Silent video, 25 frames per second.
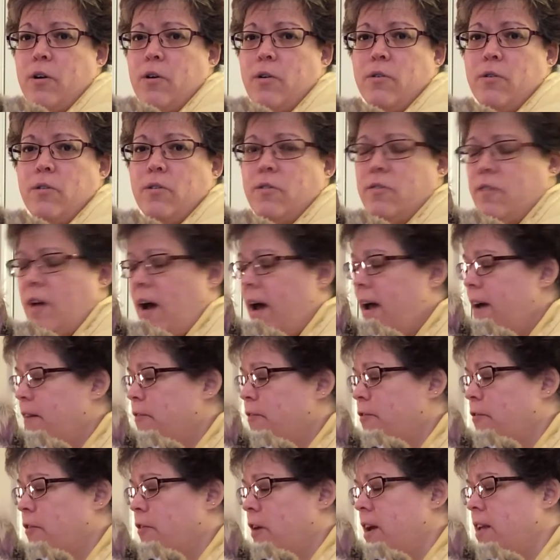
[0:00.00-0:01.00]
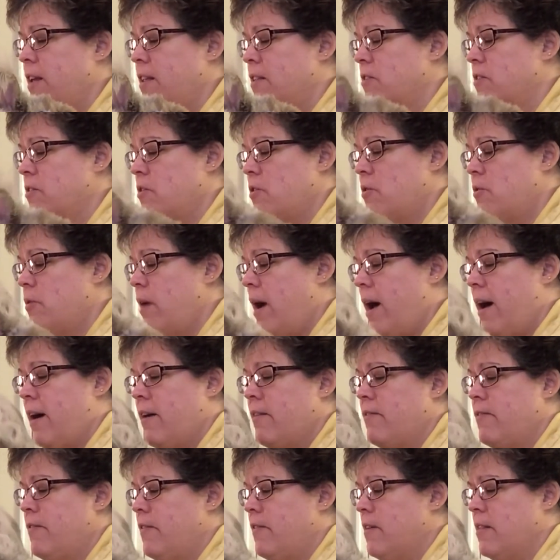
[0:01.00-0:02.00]
owners. I have friends who
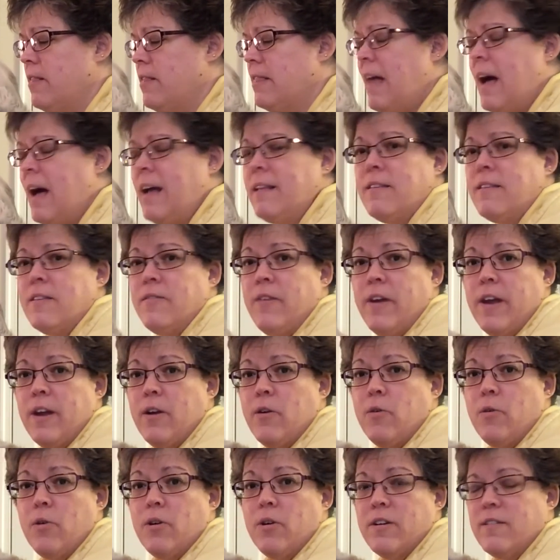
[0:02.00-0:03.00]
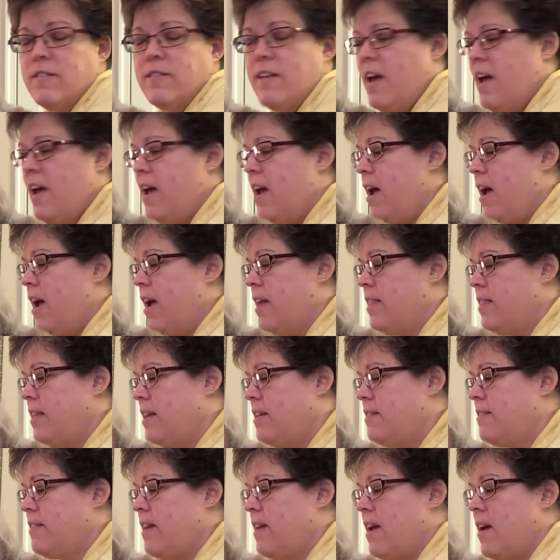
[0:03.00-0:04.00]
have lots of Angoras, and they
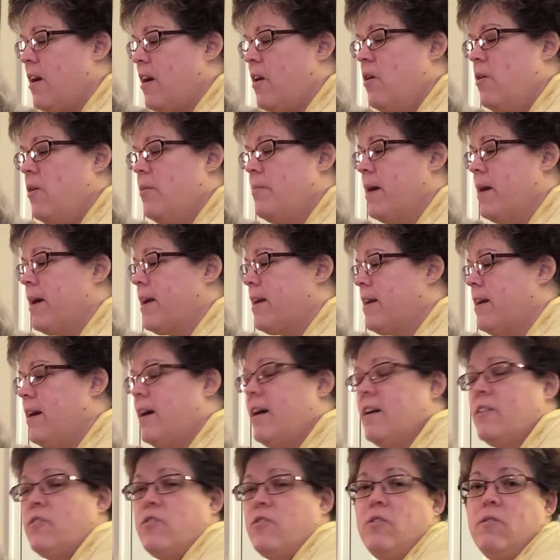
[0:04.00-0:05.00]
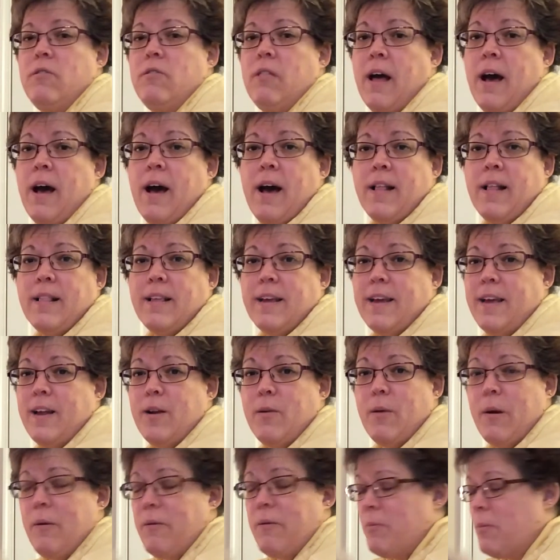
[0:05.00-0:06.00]
say, "Oh my gosh, you let Ollie get
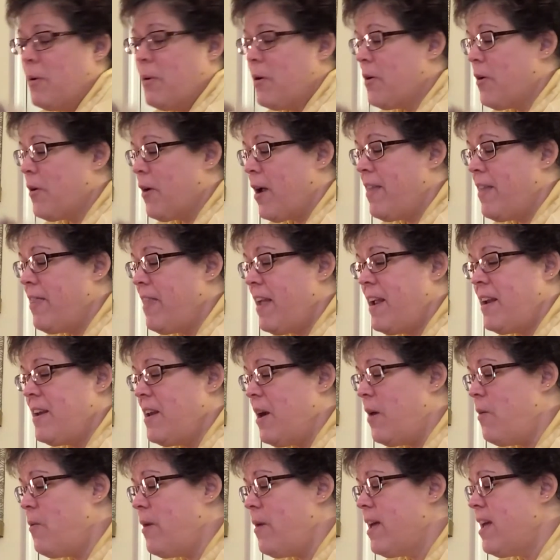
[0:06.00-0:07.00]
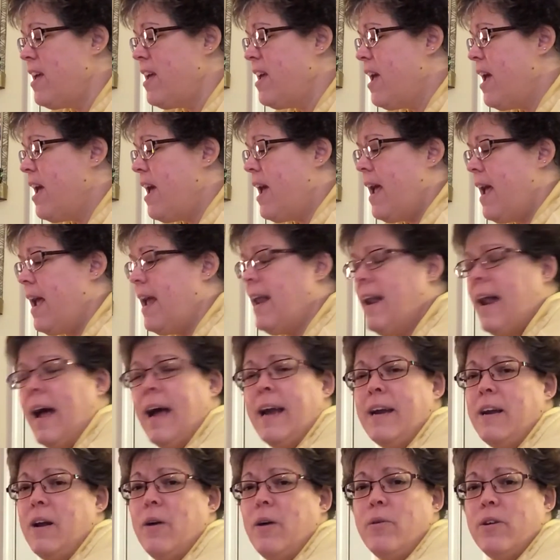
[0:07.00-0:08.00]
away with murder," and they know it, And I
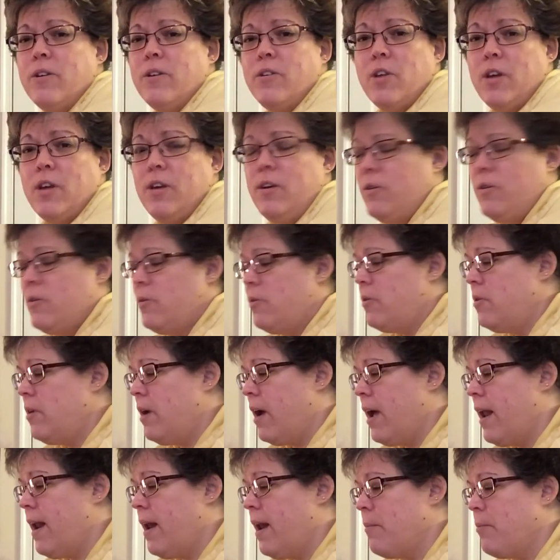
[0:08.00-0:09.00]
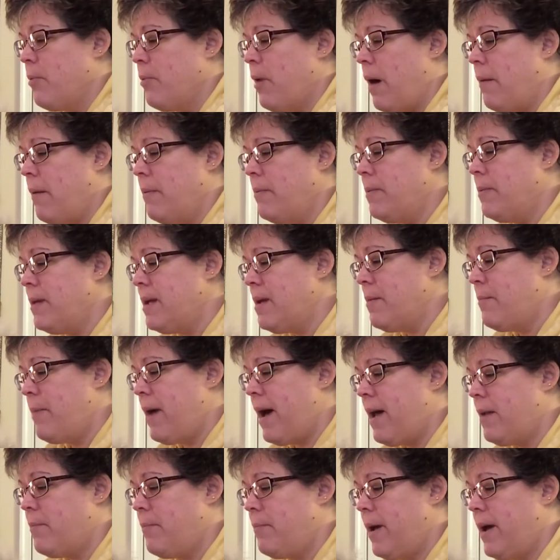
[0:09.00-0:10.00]
know it too, and I'm probably a
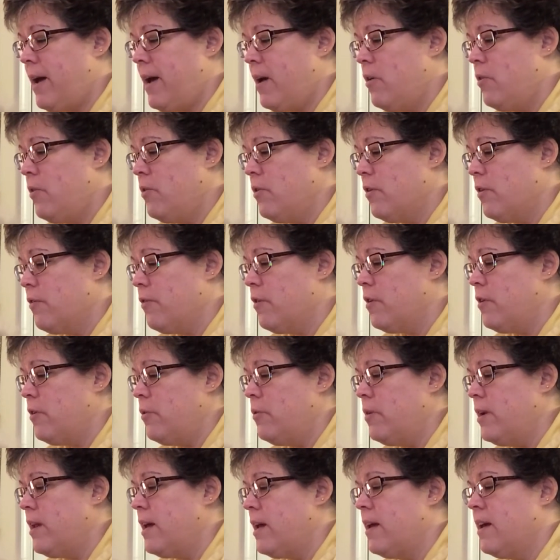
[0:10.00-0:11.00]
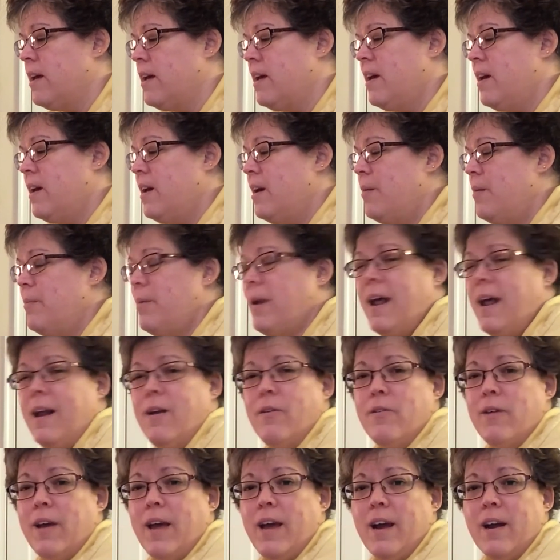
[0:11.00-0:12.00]
bad pet owner for doing it. But I
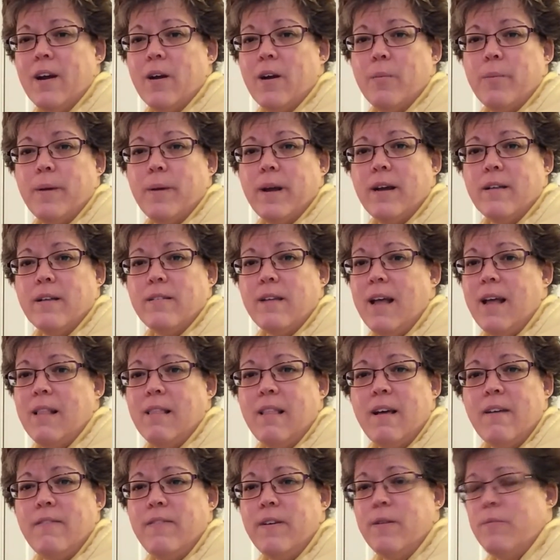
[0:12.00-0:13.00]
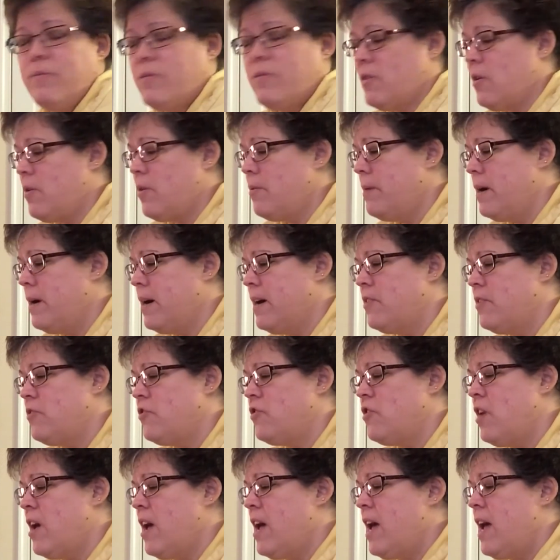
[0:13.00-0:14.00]
don't care because I love him so much.
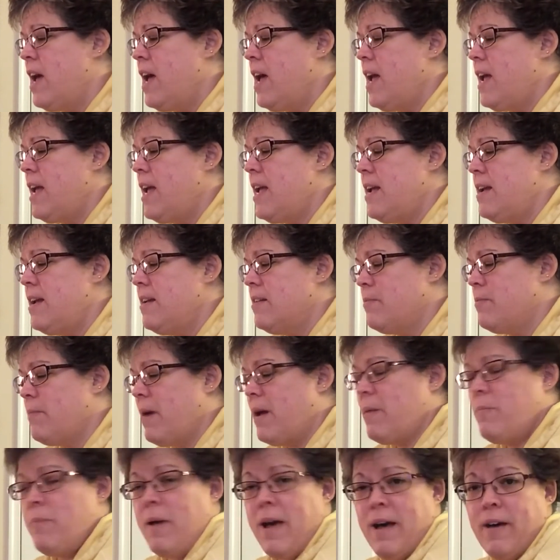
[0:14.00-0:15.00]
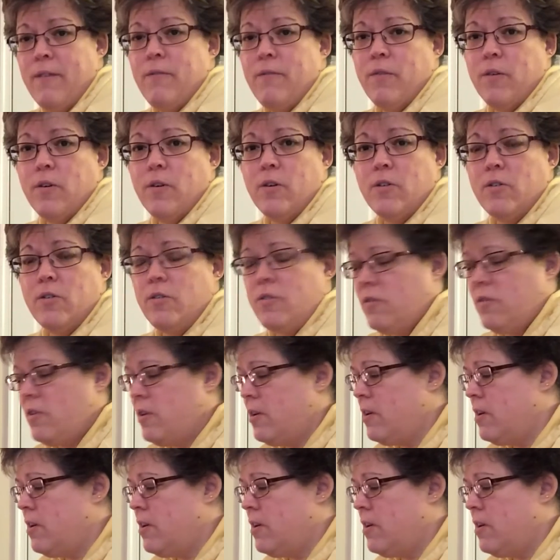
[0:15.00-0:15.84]
He is my pet first